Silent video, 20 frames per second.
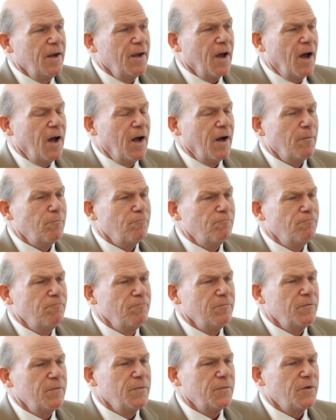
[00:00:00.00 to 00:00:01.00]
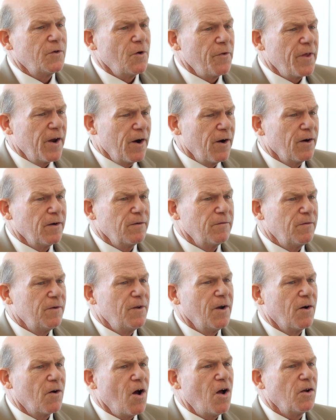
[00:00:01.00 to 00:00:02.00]
And, so
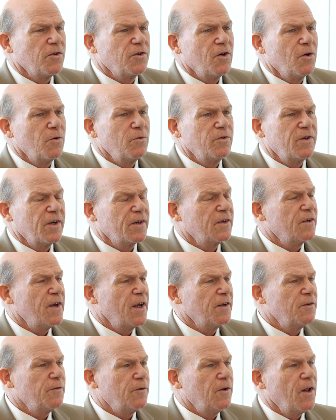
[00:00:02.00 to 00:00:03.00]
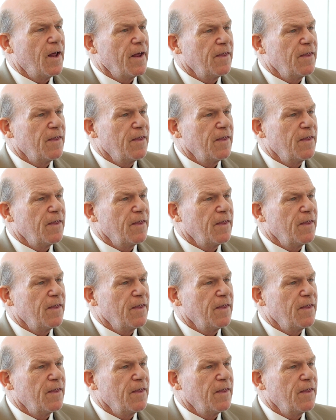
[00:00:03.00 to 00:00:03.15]
they're also successful.